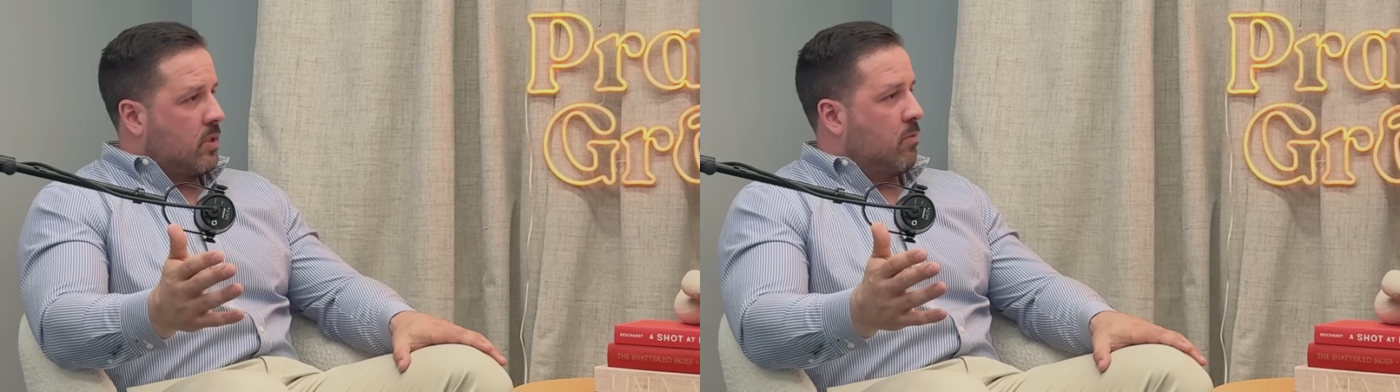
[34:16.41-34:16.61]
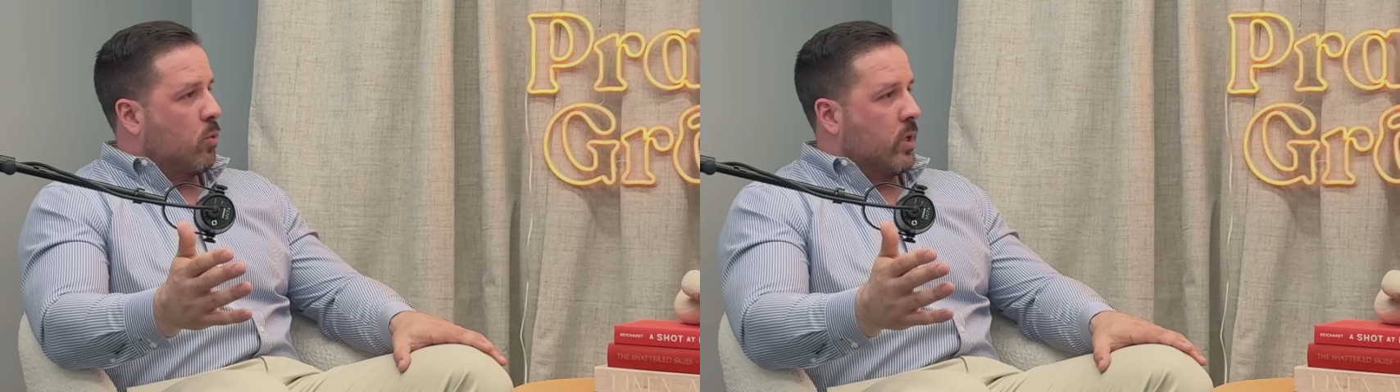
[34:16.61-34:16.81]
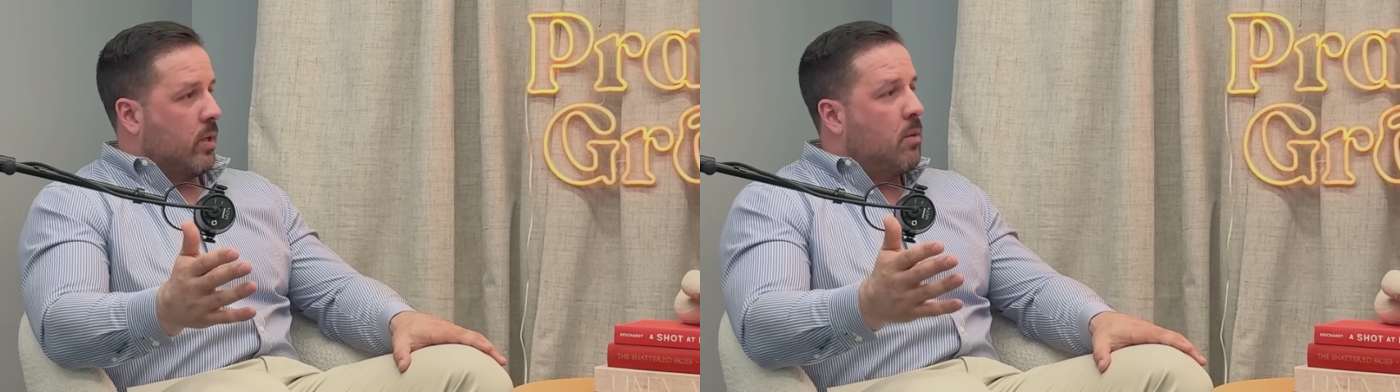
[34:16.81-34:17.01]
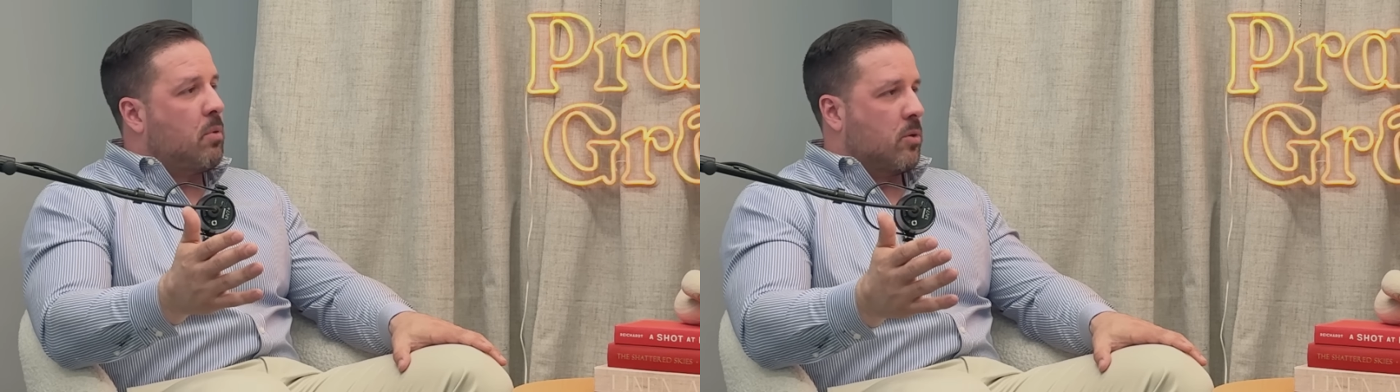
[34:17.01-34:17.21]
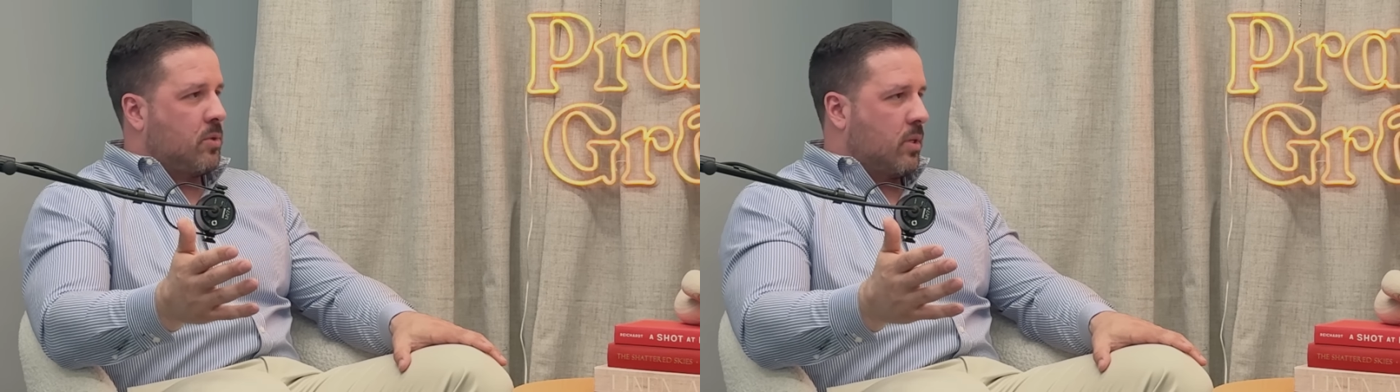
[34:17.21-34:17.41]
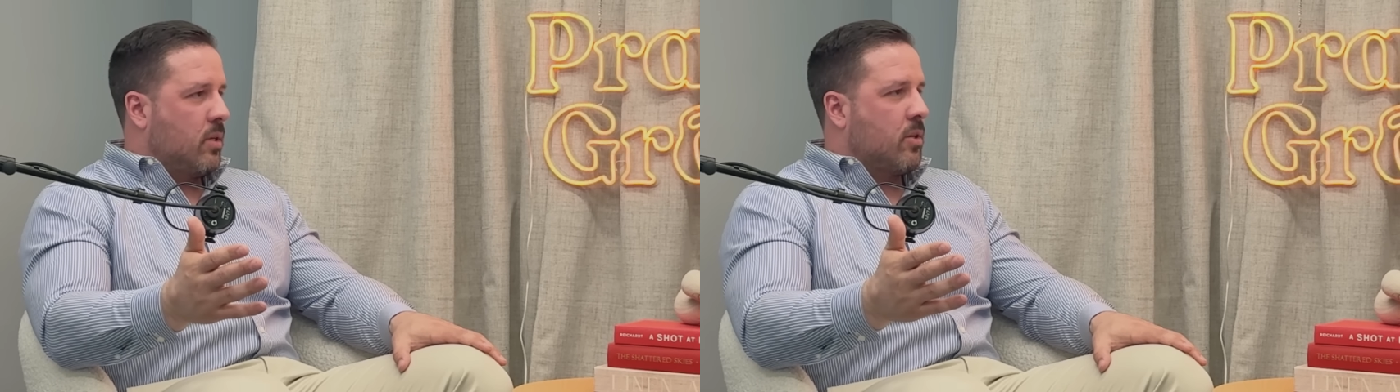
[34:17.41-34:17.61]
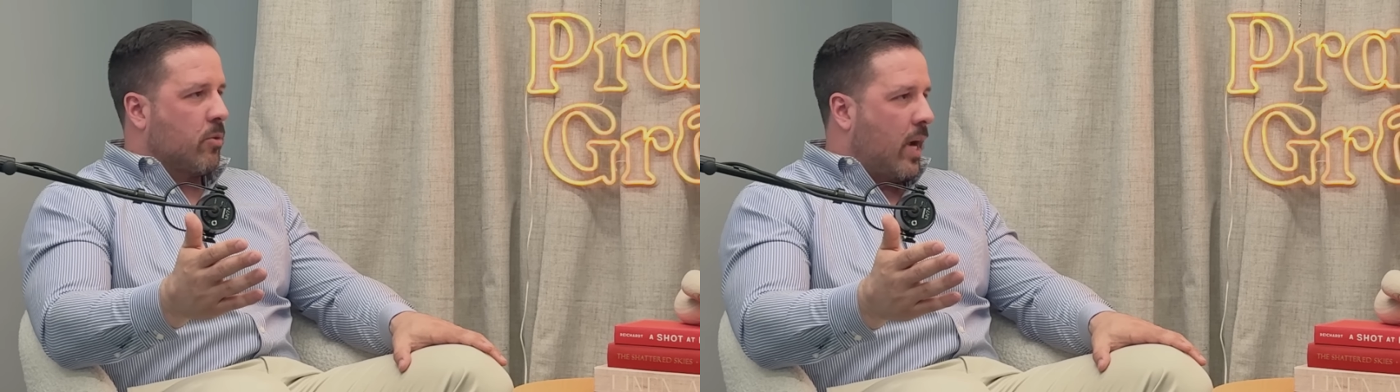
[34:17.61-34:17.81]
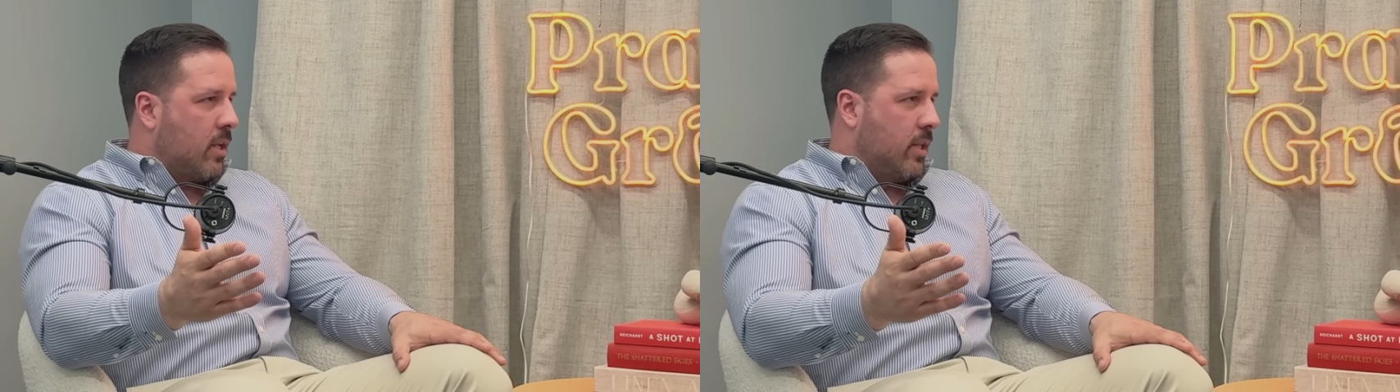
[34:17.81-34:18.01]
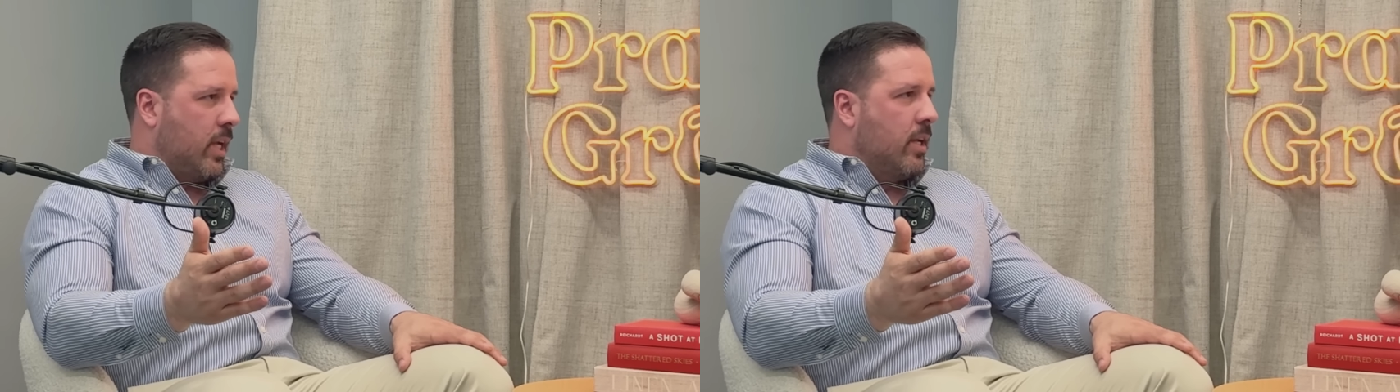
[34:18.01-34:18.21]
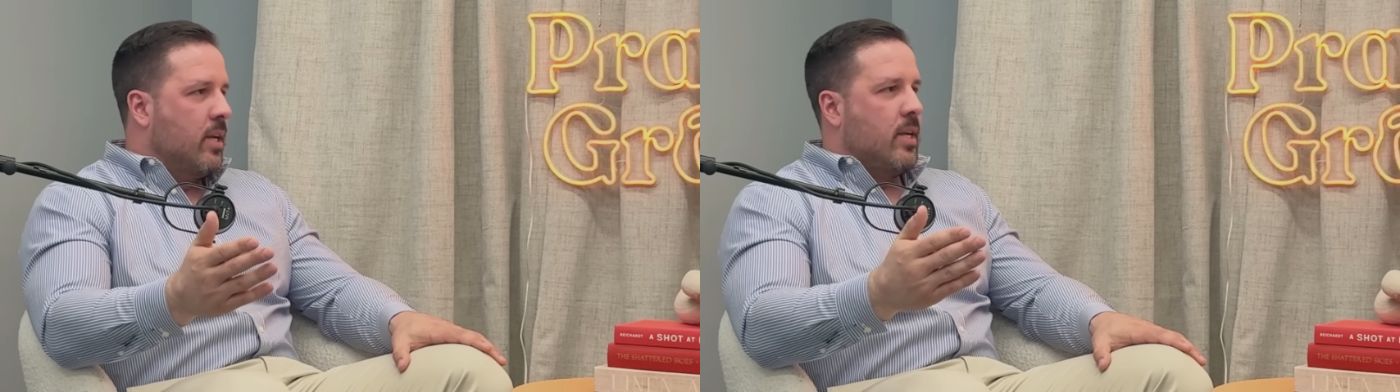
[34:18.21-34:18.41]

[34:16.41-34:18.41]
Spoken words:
it for you and it posts it correctly.